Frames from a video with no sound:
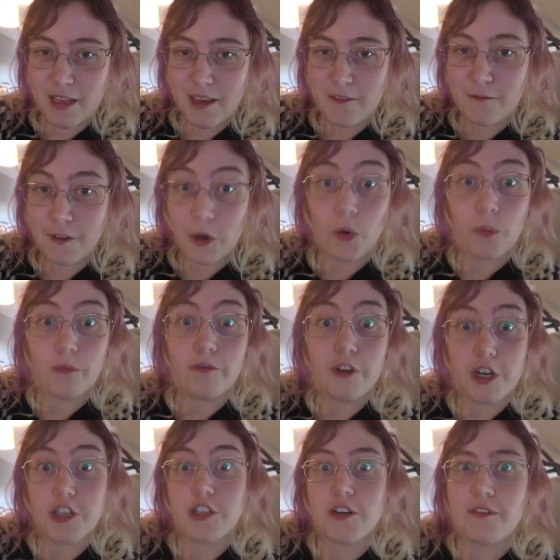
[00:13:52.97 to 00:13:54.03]
film
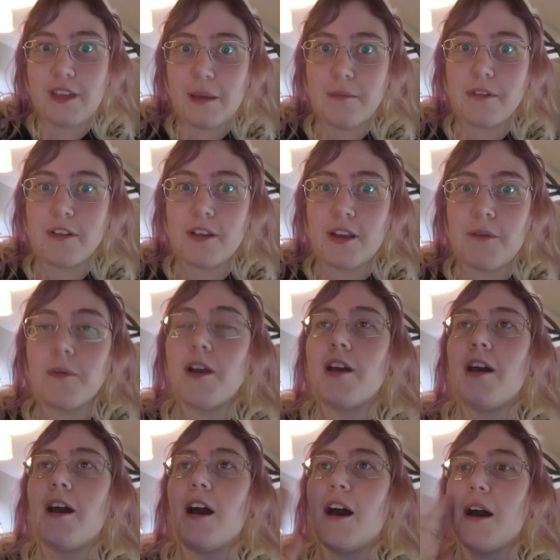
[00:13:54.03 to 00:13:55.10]
version of the MCU.
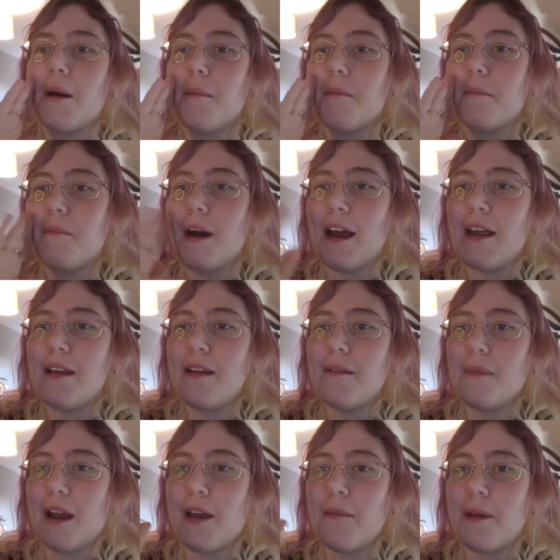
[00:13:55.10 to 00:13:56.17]
My
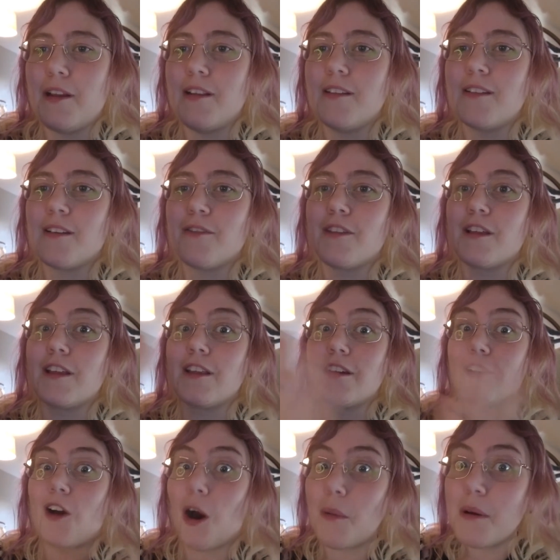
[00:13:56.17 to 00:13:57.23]
opinions of the
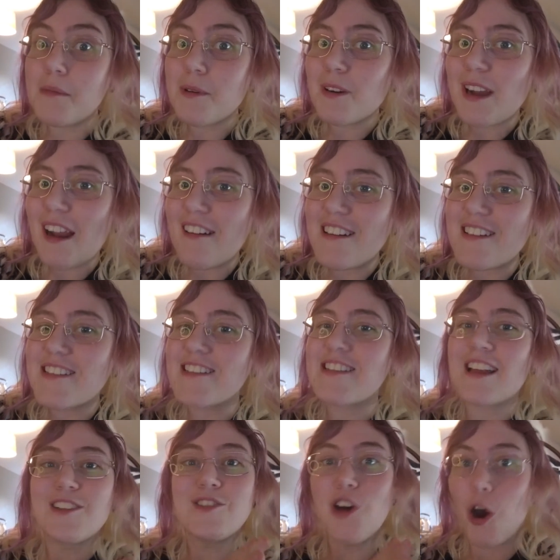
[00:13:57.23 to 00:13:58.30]
comic book characters
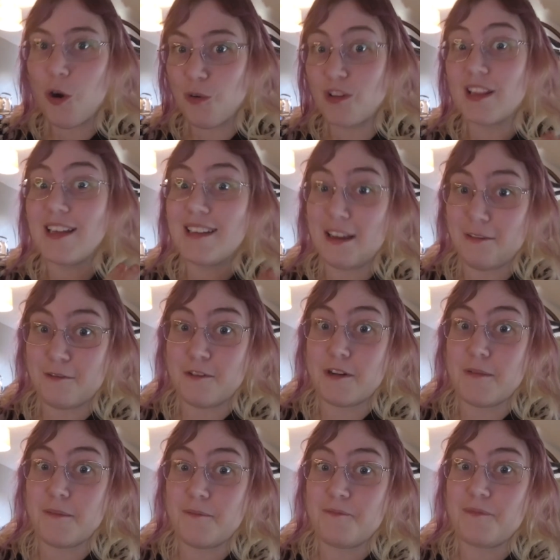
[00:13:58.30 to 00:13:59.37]
are totally
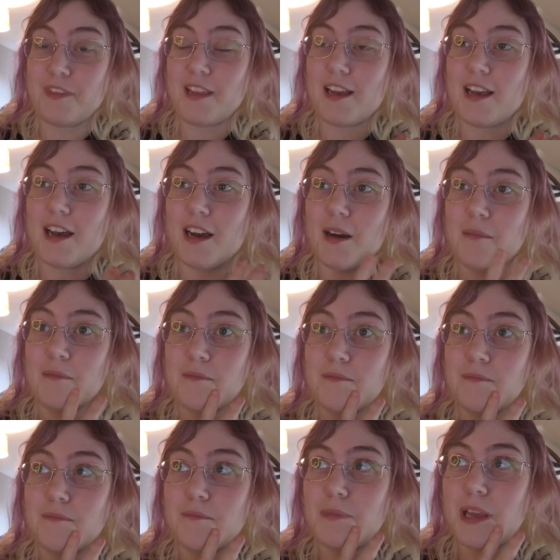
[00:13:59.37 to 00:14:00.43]
different,
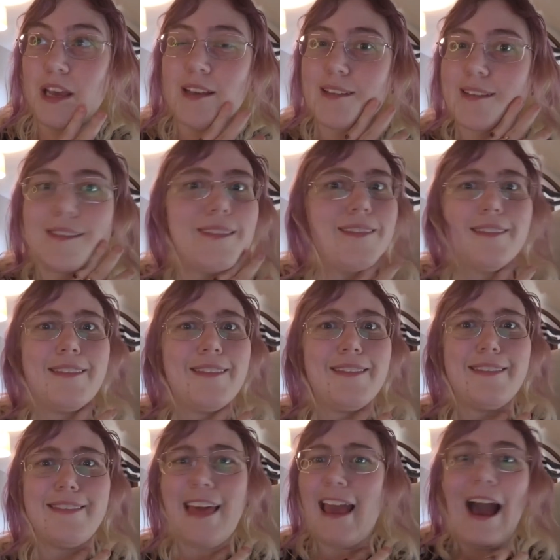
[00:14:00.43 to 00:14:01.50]
because
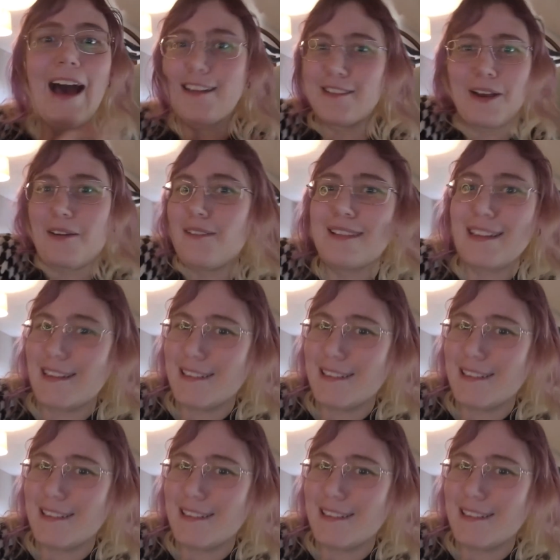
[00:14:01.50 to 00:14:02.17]
they are totally